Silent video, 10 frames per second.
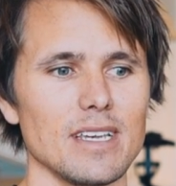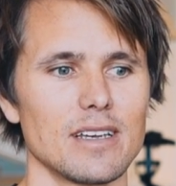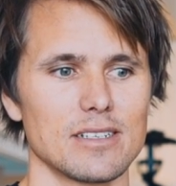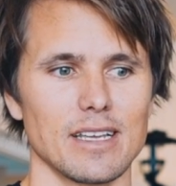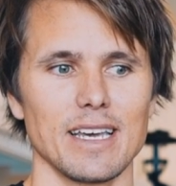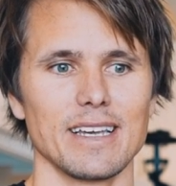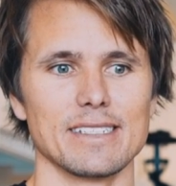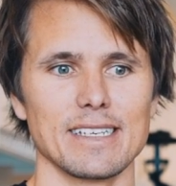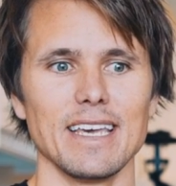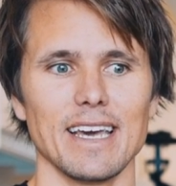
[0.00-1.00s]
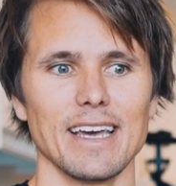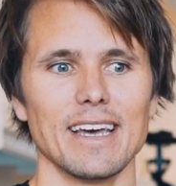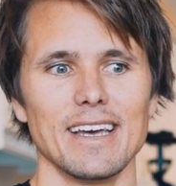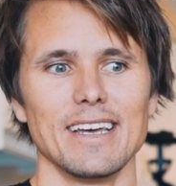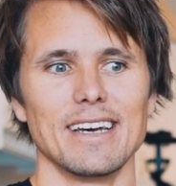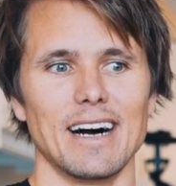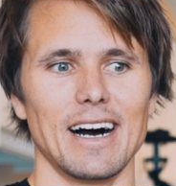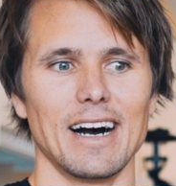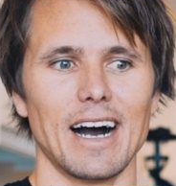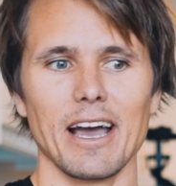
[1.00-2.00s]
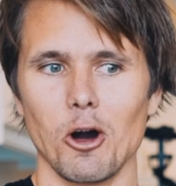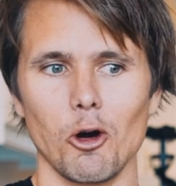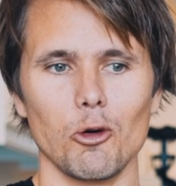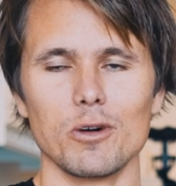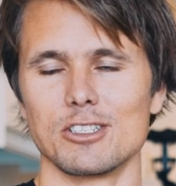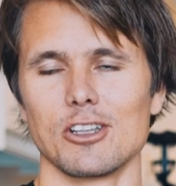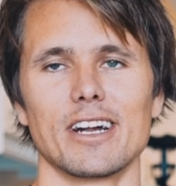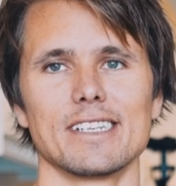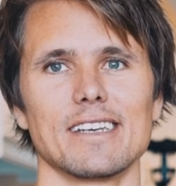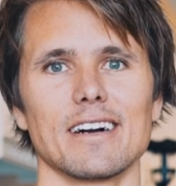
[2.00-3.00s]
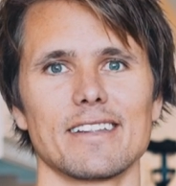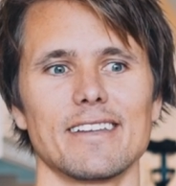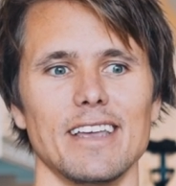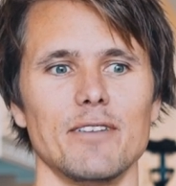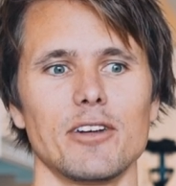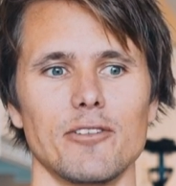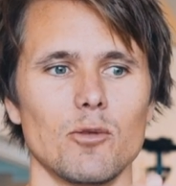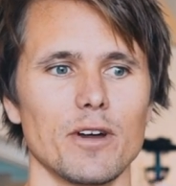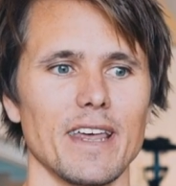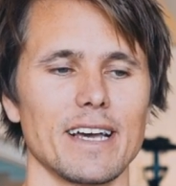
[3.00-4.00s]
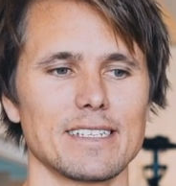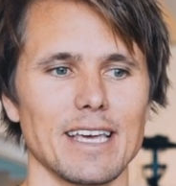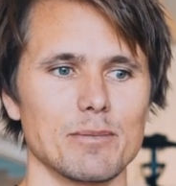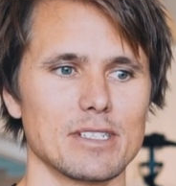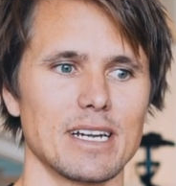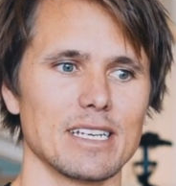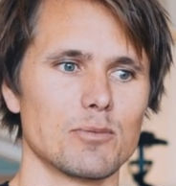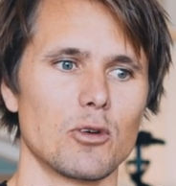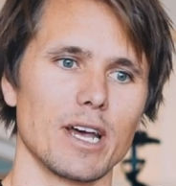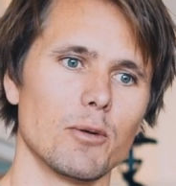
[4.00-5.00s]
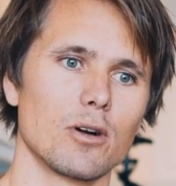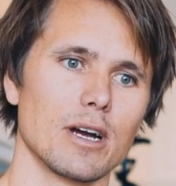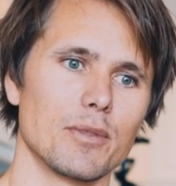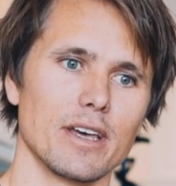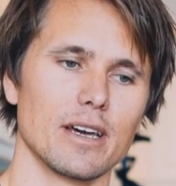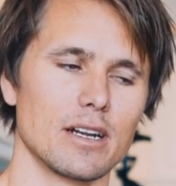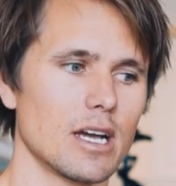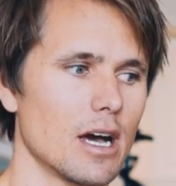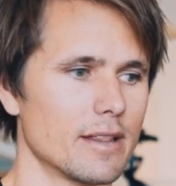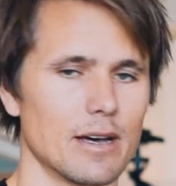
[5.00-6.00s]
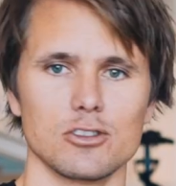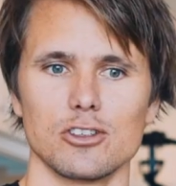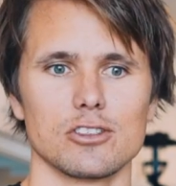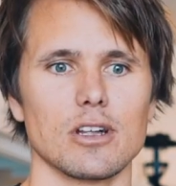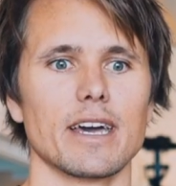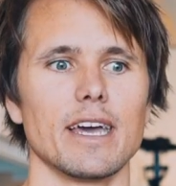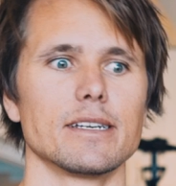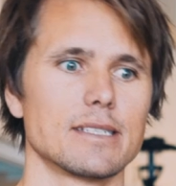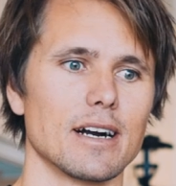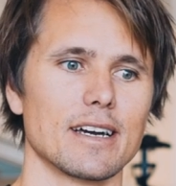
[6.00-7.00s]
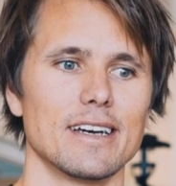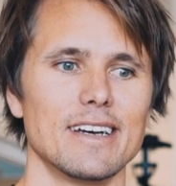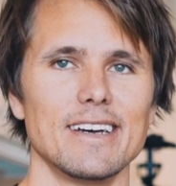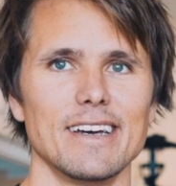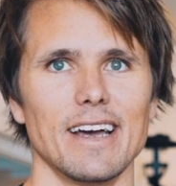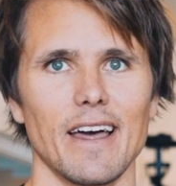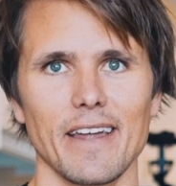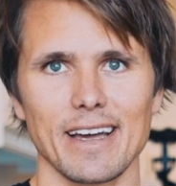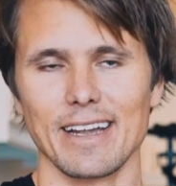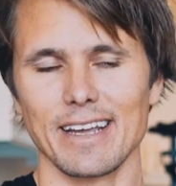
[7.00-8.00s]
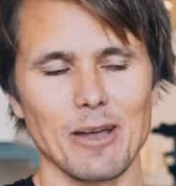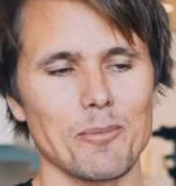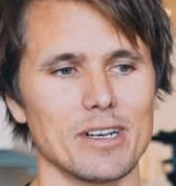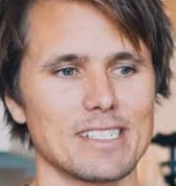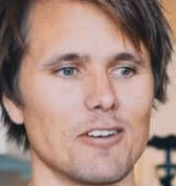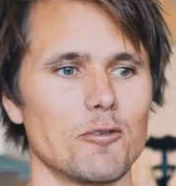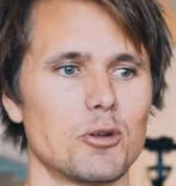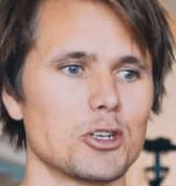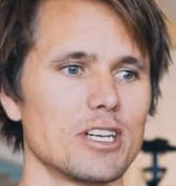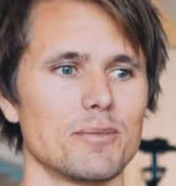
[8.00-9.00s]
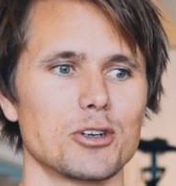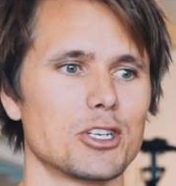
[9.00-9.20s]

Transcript: Because I think in skiing, I always thought I sucked. Even if I won the X Games, the next morning I woke up thinking, God, that was just lucky, I suck. And that kind of kept myself pushing.